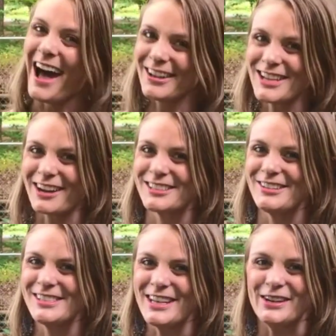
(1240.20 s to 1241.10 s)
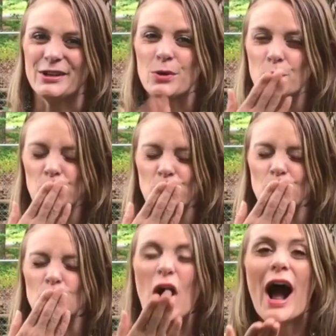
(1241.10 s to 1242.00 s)
I'll talk to you soon.
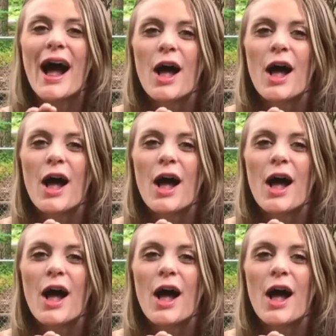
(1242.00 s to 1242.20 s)
Mwah!